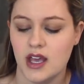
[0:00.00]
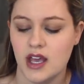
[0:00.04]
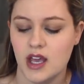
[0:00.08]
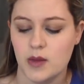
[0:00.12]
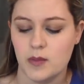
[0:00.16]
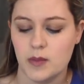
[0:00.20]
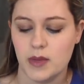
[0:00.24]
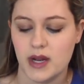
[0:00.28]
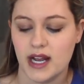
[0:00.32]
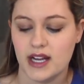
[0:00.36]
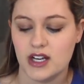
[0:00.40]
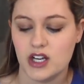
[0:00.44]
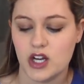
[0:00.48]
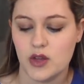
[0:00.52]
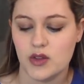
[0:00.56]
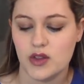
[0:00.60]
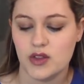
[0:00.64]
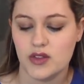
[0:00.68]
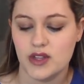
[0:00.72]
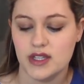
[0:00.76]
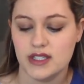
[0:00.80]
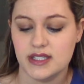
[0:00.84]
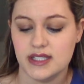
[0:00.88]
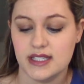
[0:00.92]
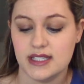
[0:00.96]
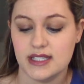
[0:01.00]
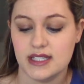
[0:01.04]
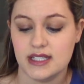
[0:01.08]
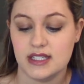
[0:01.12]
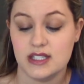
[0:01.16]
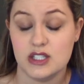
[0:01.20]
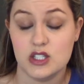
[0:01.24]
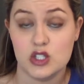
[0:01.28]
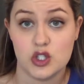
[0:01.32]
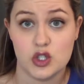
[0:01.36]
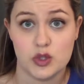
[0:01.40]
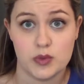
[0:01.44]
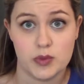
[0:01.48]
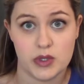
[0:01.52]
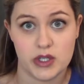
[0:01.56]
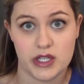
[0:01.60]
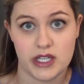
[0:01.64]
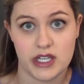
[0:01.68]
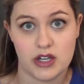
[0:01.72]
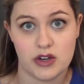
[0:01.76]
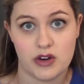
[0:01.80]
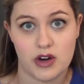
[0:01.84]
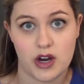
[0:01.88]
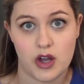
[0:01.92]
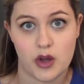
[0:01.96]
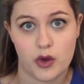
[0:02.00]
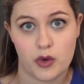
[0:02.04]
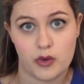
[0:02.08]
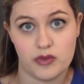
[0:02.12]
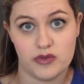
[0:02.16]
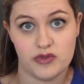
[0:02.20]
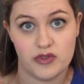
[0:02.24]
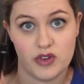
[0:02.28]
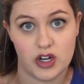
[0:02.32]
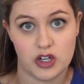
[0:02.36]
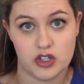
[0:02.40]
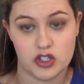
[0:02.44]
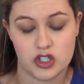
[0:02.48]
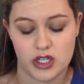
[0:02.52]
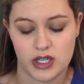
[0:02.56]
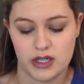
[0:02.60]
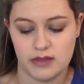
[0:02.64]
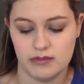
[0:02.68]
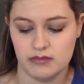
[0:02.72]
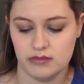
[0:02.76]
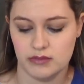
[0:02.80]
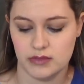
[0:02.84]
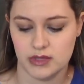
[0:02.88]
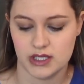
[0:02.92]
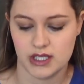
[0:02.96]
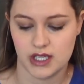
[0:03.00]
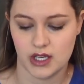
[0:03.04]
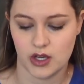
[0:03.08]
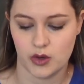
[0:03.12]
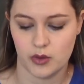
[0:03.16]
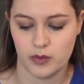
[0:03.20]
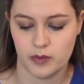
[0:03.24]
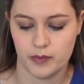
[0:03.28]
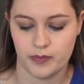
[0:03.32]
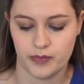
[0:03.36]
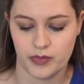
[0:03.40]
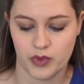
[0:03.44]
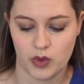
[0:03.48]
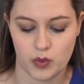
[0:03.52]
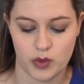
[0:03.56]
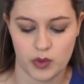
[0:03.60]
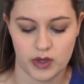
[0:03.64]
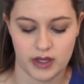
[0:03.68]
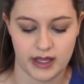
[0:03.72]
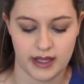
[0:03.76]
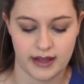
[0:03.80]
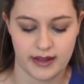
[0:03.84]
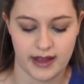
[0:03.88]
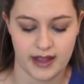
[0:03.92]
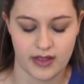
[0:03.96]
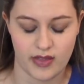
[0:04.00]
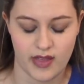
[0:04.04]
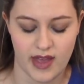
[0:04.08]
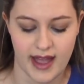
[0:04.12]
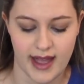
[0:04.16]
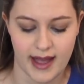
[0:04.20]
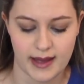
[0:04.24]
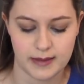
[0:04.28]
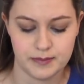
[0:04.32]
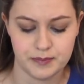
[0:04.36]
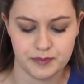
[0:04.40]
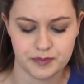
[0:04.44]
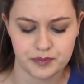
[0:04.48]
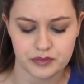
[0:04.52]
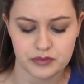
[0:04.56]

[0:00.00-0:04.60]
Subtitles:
but I know that this is the superhero version, so really like that.